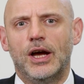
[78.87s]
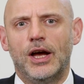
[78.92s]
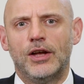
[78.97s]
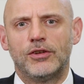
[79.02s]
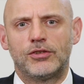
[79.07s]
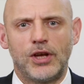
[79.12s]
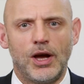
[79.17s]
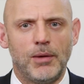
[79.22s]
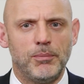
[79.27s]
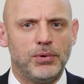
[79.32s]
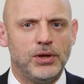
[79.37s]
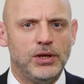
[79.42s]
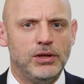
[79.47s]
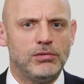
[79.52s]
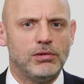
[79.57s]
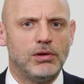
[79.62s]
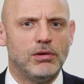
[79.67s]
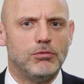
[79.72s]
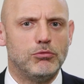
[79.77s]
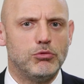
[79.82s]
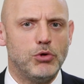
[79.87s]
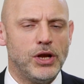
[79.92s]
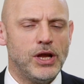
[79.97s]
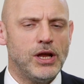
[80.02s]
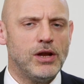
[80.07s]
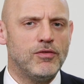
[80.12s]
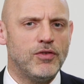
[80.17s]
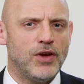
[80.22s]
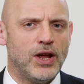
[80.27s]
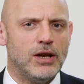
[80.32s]
as companies
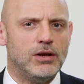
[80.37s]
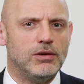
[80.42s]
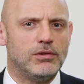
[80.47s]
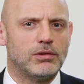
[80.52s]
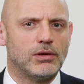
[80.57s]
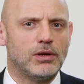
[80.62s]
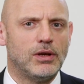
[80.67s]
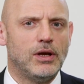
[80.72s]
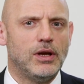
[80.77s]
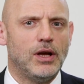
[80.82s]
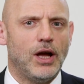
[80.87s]
reinvent